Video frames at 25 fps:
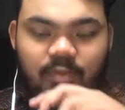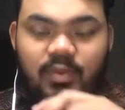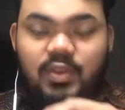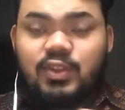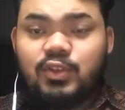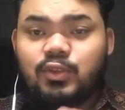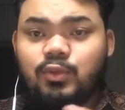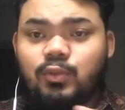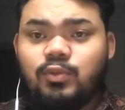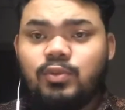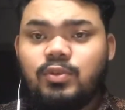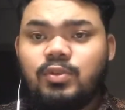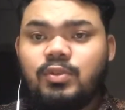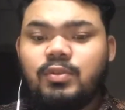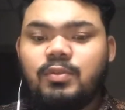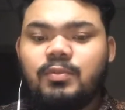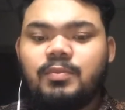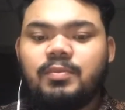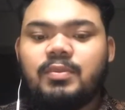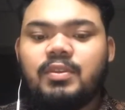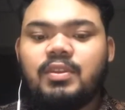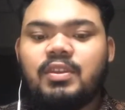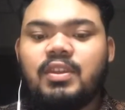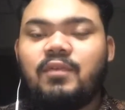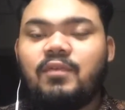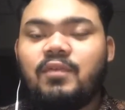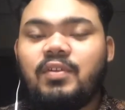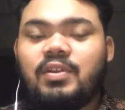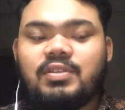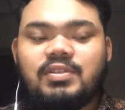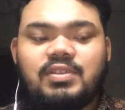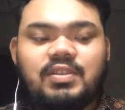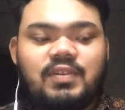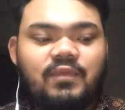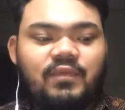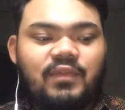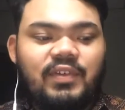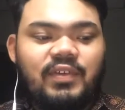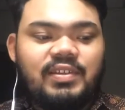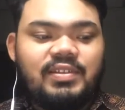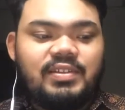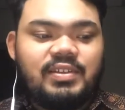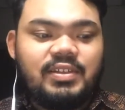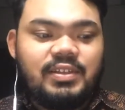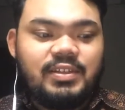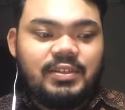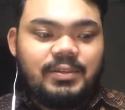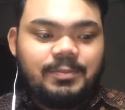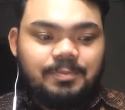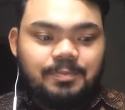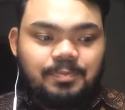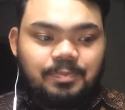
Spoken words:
two different surfaces